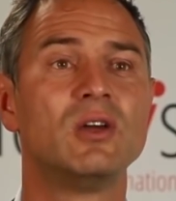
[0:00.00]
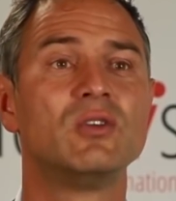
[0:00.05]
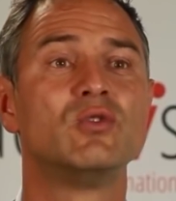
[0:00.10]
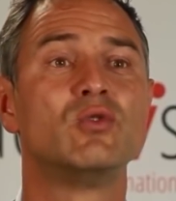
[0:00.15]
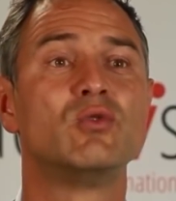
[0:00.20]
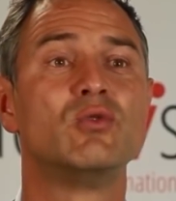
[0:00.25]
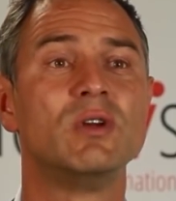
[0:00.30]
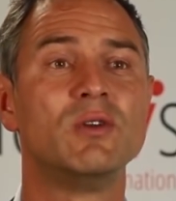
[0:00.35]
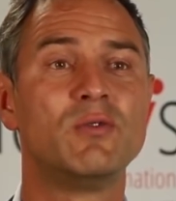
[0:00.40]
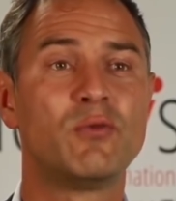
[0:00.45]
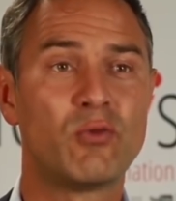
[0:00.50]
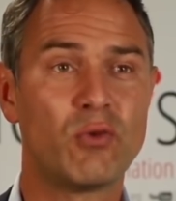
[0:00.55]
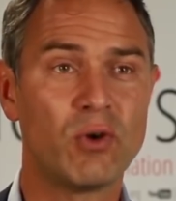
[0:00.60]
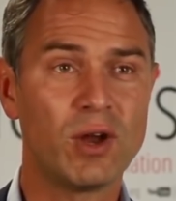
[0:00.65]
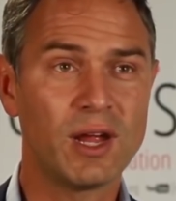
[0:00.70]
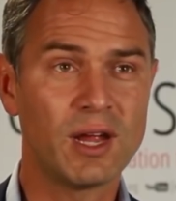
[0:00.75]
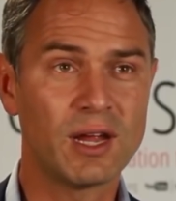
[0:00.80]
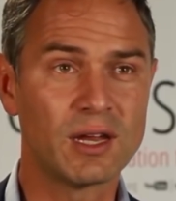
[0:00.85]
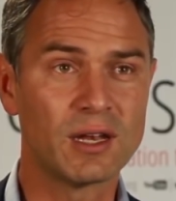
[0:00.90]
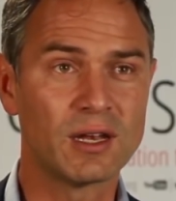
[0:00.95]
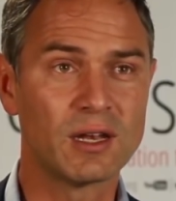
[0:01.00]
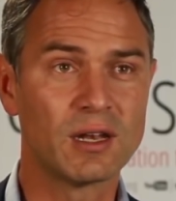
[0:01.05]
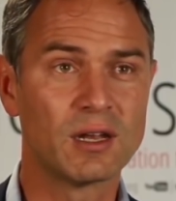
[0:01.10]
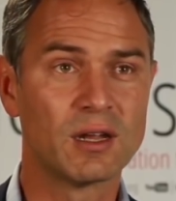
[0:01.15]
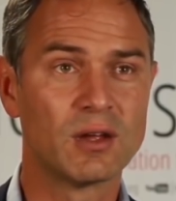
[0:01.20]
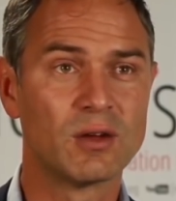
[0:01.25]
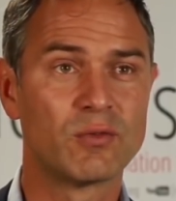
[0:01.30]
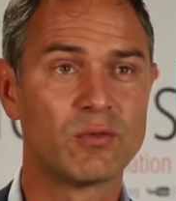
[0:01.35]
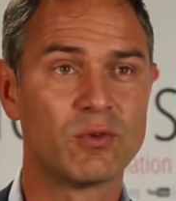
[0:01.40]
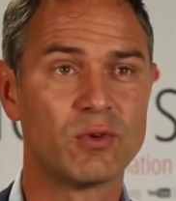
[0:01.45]
to refrain
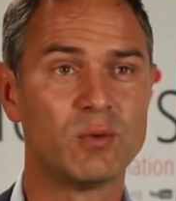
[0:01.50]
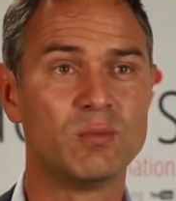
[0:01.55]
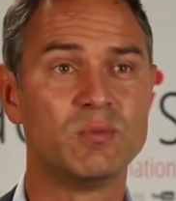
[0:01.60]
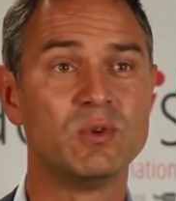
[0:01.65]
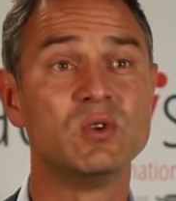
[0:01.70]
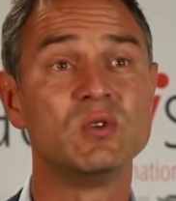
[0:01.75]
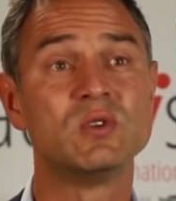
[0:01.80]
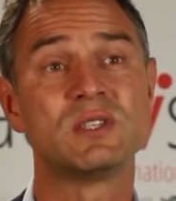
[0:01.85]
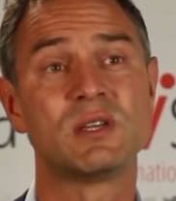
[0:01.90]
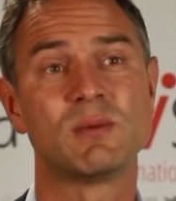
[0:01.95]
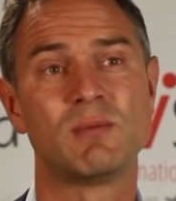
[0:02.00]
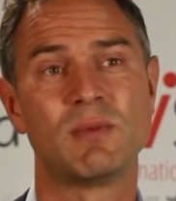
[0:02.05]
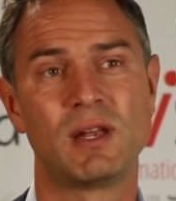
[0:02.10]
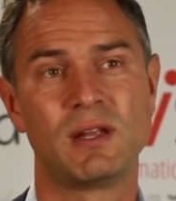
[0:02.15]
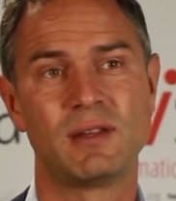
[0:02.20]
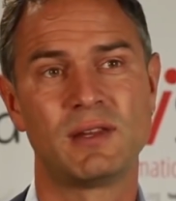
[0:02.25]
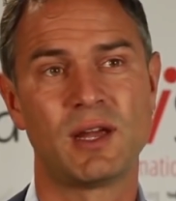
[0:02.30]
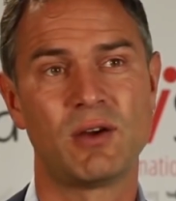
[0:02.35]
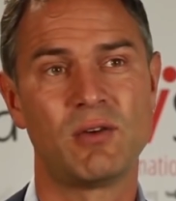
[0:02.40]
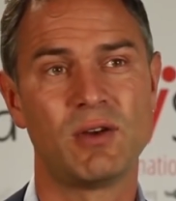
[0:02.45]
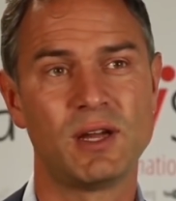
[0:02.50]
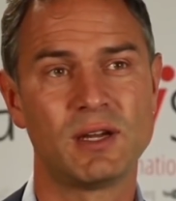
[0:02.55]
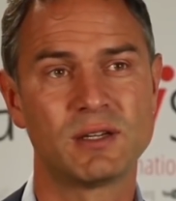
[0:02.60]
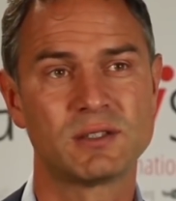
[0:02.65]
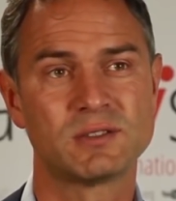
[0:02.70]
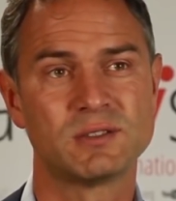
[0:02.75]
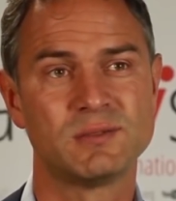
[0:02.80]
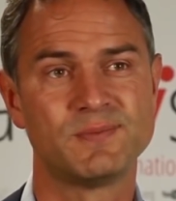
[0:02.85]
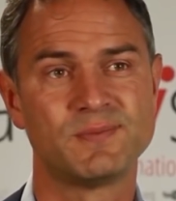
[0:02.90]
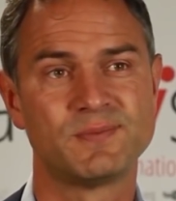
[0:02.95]
from using military
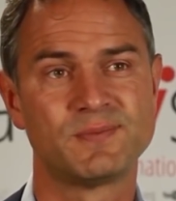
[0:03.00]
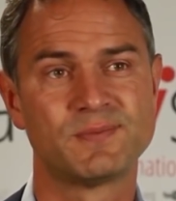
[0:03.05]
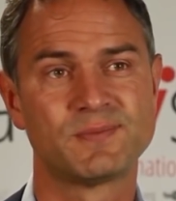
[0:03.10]
action.